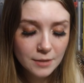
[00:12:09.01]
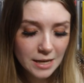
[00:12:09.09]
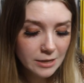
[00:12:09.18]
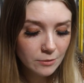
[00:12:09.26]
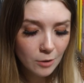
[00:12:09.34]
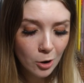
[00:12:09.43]

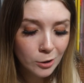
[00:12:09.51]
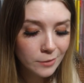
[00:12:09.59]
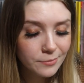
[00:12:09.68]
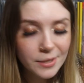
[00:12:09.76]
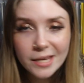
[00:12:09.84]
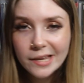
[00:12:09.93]
like
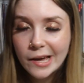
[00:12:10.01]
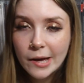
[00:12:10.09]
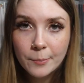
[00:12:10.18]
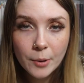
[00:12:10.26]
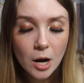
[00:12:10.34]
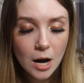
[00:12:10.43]
R&B,
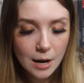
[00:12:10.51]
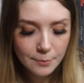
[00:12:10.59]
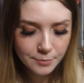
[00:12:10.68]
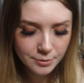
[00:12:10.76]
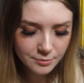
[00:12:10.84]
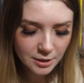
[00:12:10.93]
hip-hop.